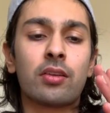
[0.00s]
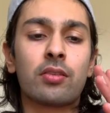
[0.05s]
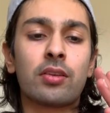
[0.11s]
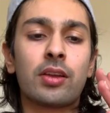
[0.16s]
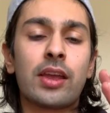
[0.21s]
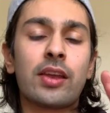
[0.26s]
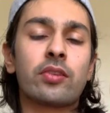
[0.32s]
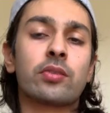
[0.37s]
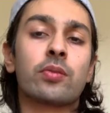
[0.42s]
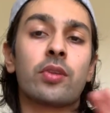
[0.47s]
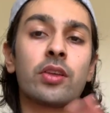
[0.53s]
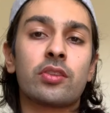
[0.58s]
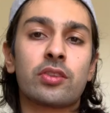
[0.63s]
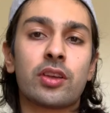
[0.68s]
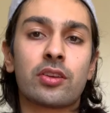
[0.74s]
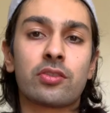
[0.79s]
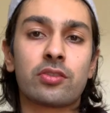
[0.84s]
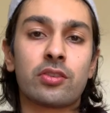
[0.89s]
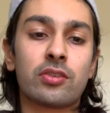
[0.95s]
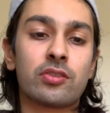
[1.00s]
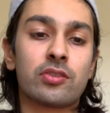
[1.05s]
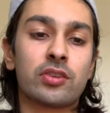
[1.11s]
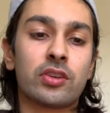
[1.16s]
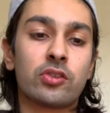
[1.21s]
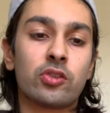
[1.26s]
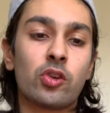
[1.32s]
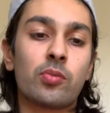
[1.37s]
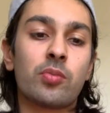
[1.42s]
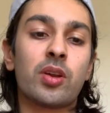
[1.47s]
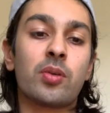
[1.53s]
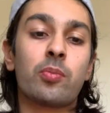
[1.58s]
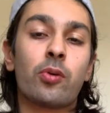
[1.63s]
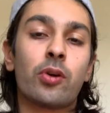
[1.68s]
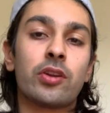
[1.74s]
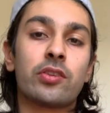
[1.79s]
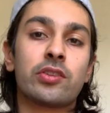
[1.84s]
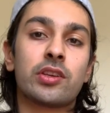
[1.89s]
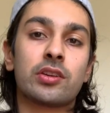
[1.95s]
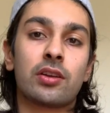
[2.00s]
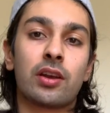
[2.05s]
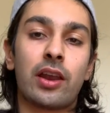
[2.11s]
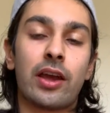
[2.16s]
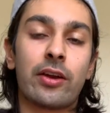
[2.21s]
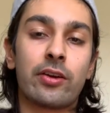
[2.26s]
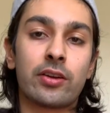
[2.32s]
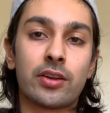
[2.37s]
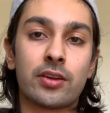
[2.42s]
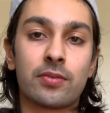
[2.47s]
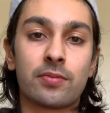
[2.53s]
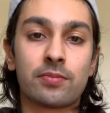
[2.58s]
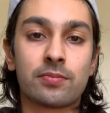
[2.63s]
each of these sections: attunement, buoyancy, and clarity.